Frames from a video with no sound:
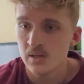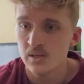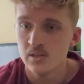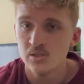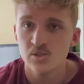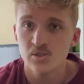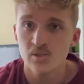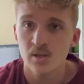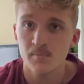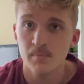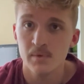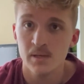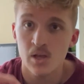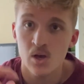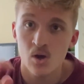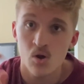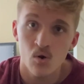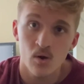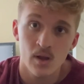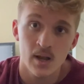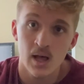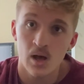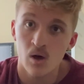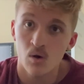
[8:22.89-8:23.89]
Just let me
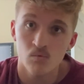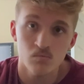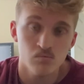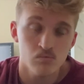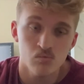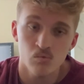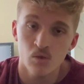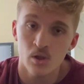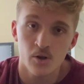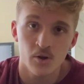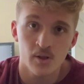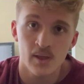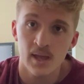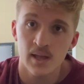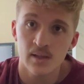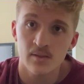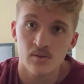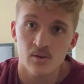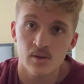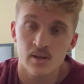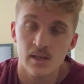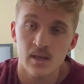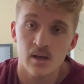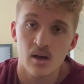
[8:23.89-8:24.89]
know and I'll literally
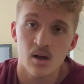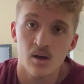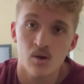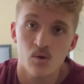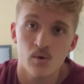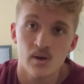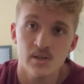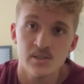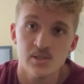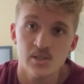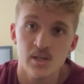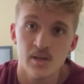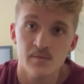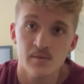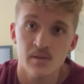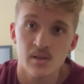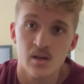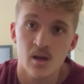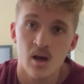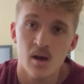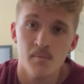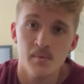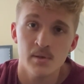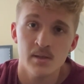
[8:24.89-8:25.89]
answer any questions you have in the
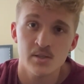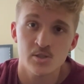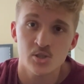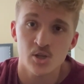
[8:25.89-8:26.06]
comments,